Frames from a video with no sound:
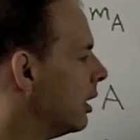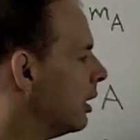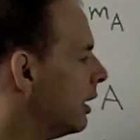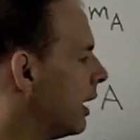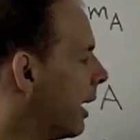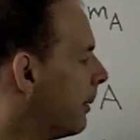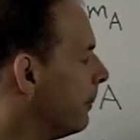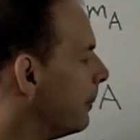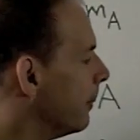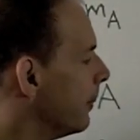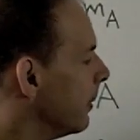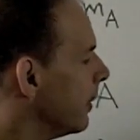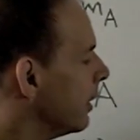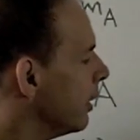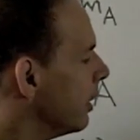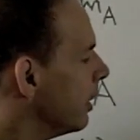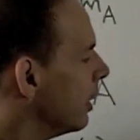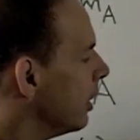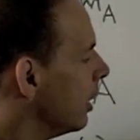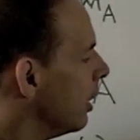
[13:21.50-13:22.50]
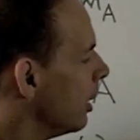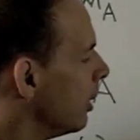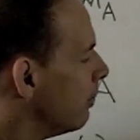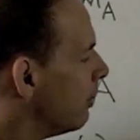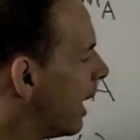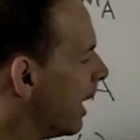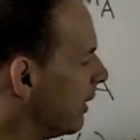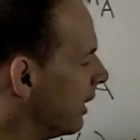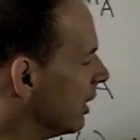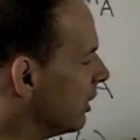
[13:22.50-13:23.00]
Now,
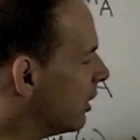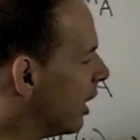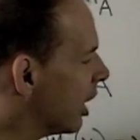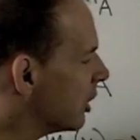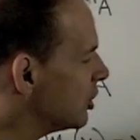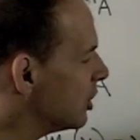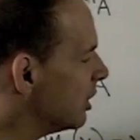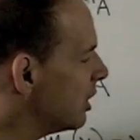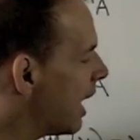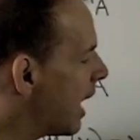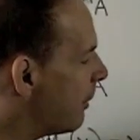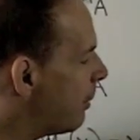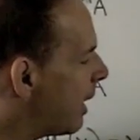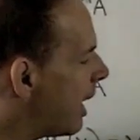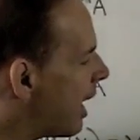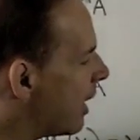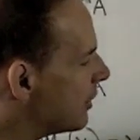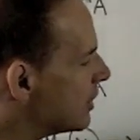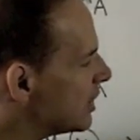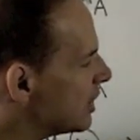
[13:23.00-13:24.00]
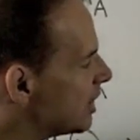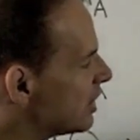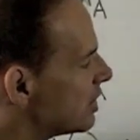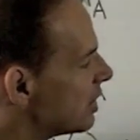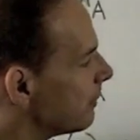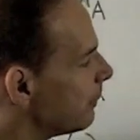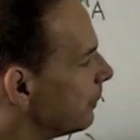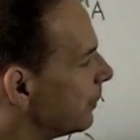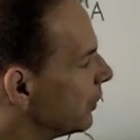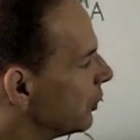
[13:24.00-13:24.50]
by the induction
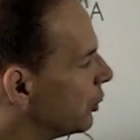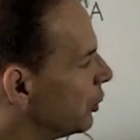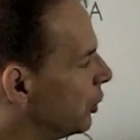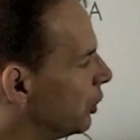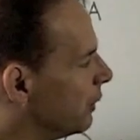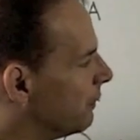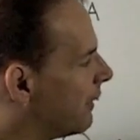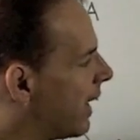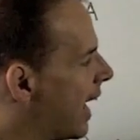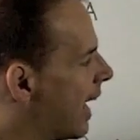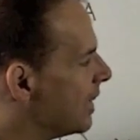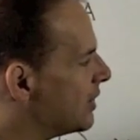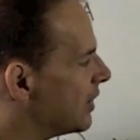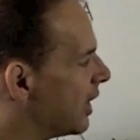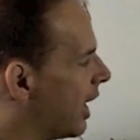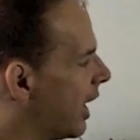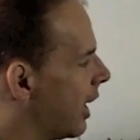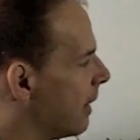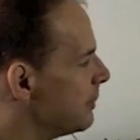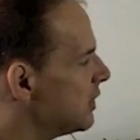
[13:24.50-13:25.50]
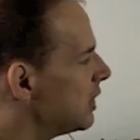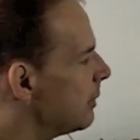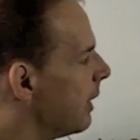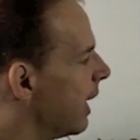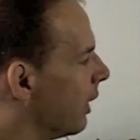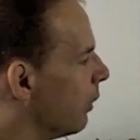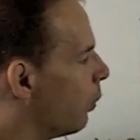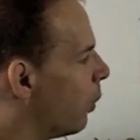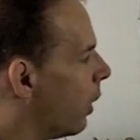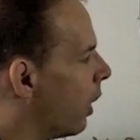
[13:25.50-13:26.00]
hypothesis, Q divides M sub
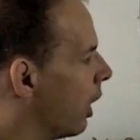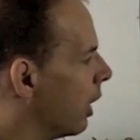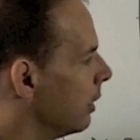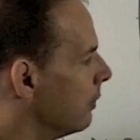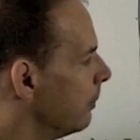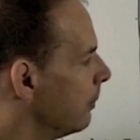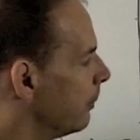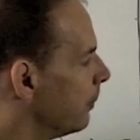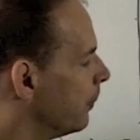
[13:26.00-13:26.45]
A1.